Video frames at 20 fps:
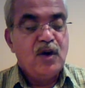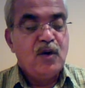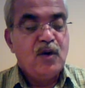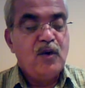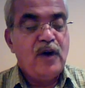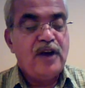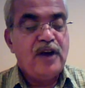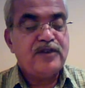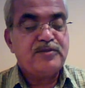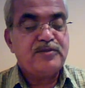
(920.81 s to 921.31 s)

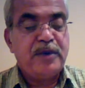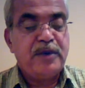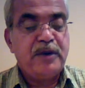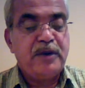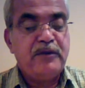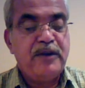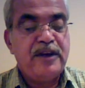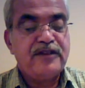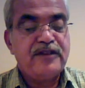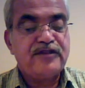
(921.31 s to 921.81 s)
who has
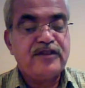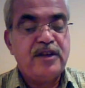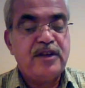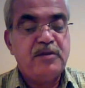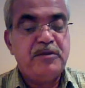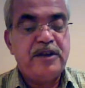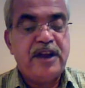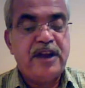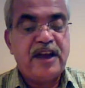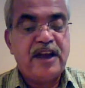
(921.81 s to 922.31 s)
previously
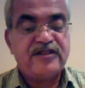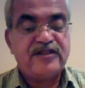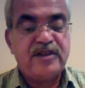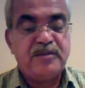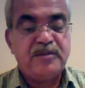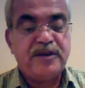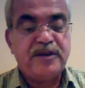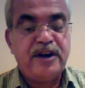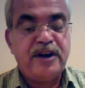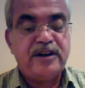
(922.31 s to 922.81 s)
been
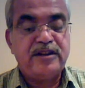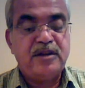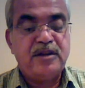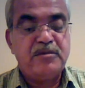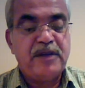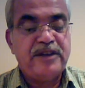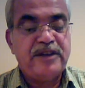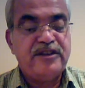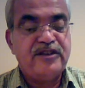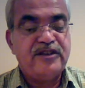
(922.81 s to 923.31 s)
accepted, the
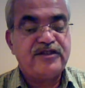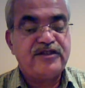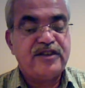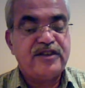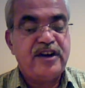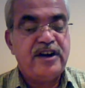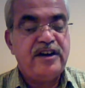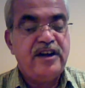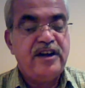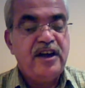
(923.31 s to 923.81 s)

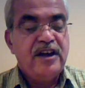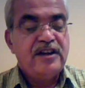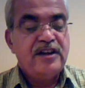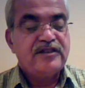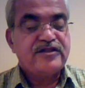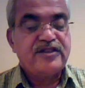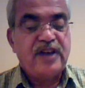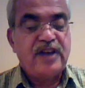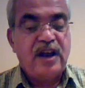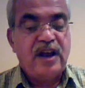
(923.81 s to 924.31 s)
magistrate
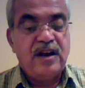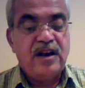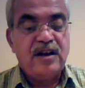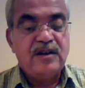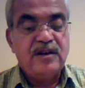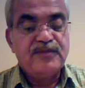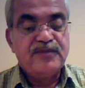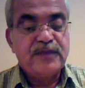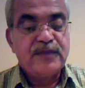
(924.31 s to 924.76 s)
shall